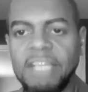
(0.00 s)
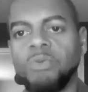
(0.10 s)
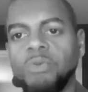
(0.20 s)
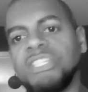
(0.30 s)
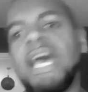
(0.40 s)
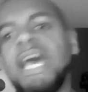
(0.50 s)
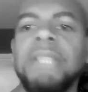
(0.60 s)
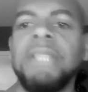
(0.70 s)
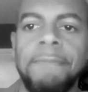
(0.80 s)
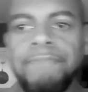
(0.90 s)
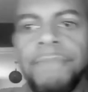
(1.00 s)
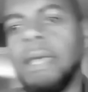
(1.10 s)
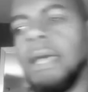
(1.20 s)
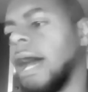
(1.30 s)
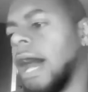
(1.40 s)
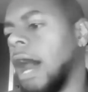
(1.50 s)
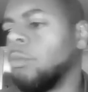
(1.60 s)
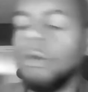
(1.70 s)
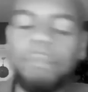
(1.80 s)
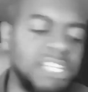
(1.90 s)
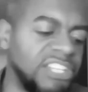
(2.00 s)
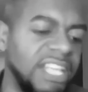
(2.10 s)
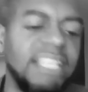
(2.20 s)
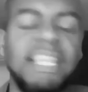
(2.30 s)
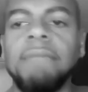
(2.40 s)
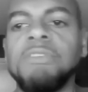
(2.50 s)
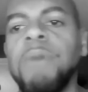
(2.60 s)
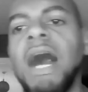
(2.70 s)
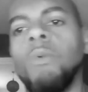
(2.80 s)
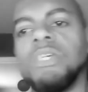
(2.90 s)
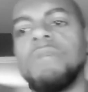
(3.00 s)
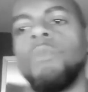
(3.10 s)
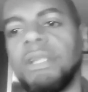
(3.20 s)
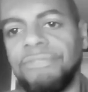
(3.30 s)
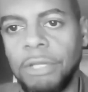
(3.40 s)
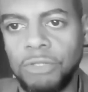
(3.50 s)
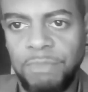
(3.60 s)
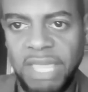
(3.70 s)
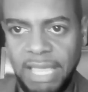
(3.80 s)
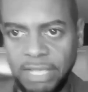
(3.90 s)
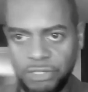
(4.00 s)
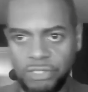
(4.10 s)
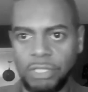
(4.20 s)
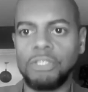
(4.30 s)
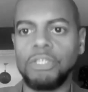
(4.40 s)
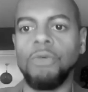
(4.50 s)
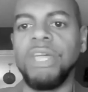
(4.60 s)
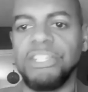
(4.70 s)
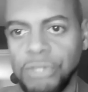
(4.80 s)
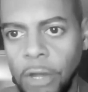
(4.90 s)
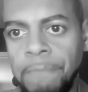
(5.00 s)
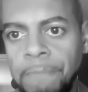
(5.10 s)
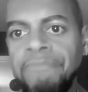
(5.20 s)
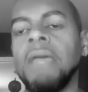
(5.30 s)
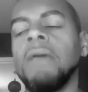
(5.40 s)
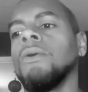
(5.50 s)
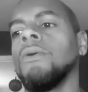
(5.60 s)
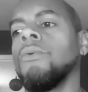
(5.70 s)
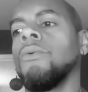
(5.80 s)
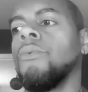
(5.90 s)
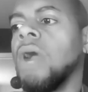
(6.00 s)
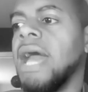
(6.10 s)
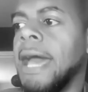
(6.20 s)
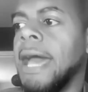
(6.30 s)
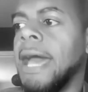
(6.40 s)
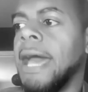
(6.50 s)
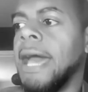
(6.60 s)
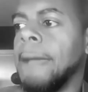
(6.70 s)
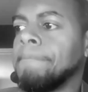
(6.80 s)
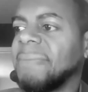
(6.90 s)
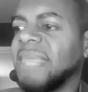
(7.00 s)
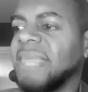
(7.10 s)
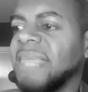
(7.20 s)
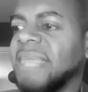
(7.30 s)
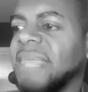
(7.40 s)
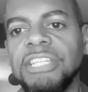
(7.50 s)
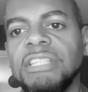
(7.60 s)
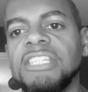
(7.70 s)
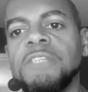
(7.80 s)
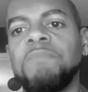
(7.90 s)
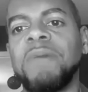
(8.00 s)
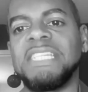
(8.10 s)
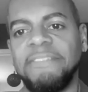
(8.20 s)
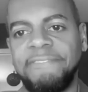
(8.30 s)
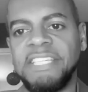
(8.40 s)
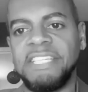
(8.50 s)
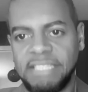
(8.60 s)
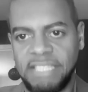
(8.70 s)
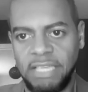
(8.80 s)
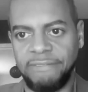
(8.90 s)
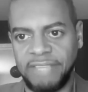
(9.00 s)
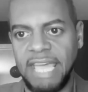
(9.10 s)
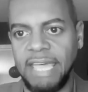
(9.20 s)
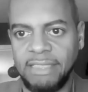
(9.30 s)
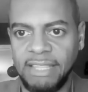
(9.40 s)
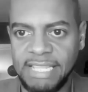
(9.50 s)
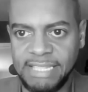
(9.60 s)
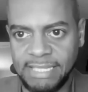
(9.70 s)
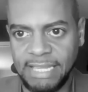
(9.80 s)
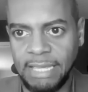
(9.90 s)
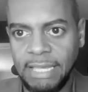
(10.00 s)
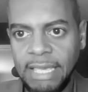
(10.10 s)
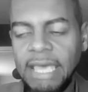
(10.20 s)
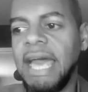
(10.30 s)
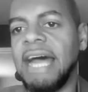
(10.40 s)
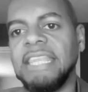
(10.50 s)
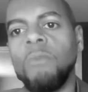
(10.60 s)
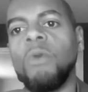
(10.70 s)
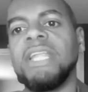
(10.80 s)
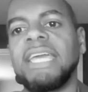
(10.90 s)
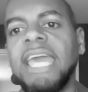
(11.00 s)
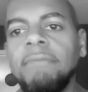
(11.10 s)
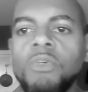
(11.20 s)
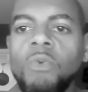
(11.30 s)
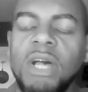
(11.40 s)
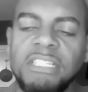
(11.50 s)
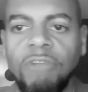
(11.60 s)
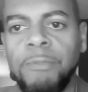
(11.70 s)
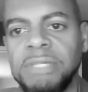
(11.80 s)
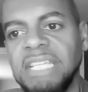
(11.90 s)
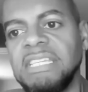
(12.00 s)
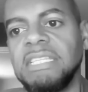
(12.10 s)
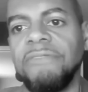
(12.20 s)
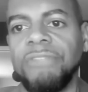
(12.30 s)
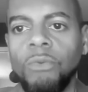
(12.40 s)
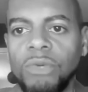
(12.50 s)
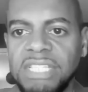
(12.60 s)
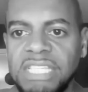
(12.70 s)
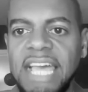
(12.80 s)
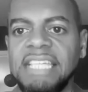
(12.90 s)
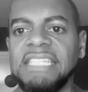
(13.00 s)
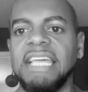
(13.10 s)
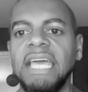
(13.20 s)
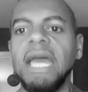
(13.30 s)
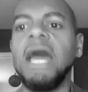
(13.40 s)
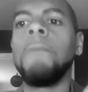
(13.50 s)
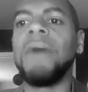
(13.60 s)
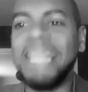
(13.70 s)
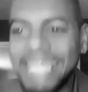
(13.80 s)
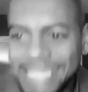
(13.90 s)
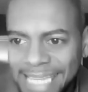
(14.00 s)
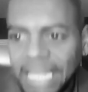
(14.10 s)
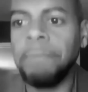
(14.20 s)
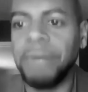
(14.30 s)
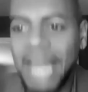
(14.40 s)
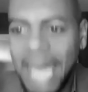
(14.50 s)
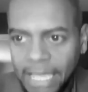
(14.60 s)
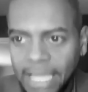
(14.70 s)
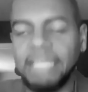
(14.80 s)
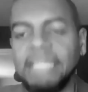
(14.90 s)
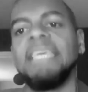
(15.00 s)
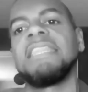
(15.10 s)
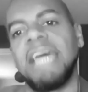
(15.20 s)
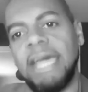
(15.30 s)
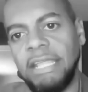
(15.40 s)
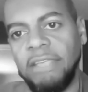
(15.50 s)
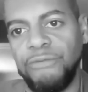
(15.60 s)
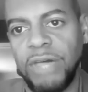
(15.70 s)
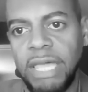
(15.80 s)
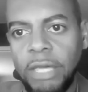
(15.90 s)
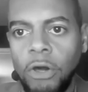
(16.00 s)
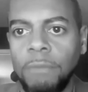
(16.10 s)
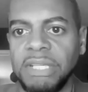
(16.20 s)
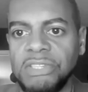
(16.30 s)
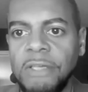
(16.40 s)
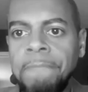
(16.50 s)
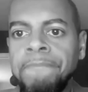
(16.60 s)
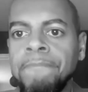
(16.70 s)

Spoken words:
That's what's happening. I will not mention any names, but I was in one of those meetings 2 weeks ago where everybody mentioned the specificity of their ethnicity. And then when it came to us, the representative that was there said politically black, and he did that in inverted commas.